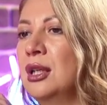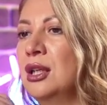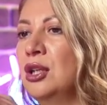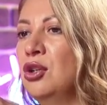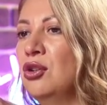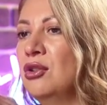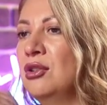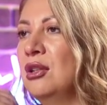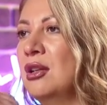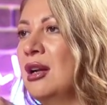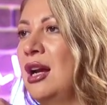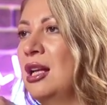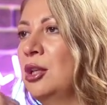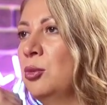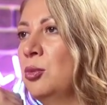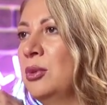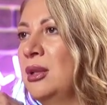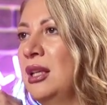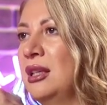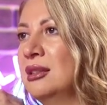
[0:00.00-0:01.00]
you're in the
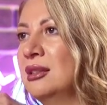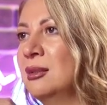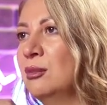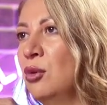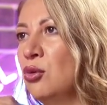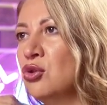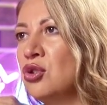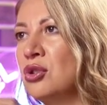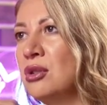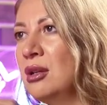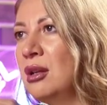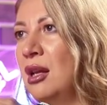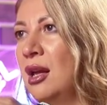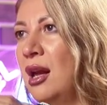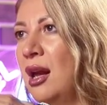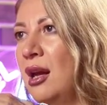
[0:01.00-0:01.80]
right place emotionally